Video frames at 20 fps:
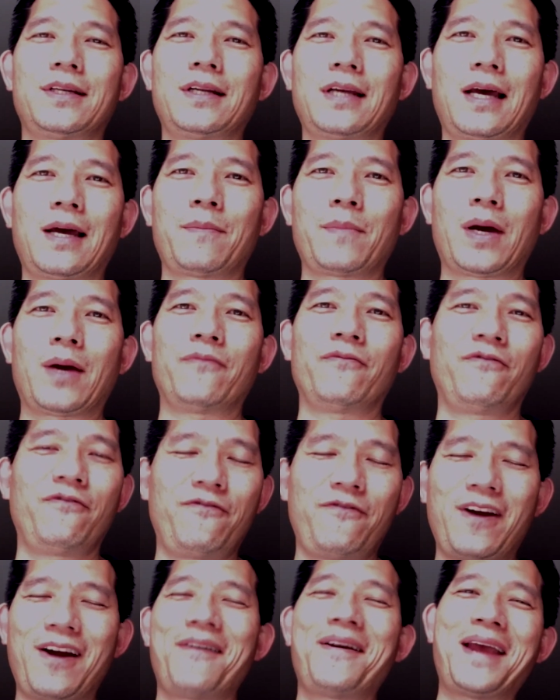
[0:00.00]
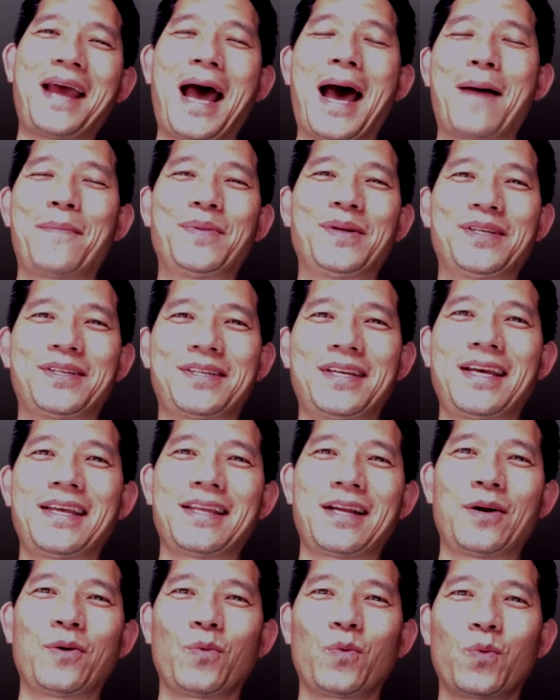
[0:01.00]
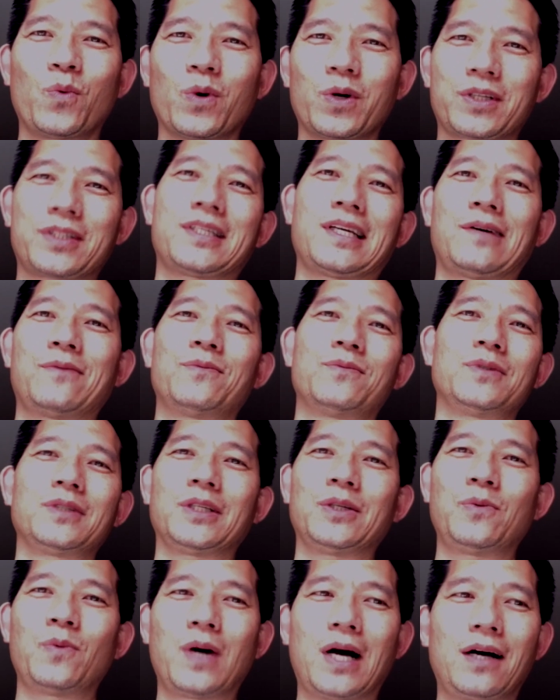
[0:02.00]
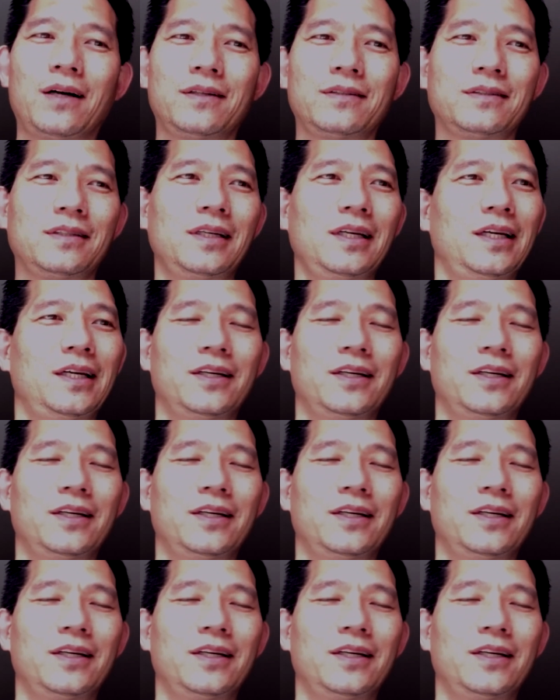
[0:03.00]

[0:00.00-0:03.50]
and I'm very happy to say that it works out really well.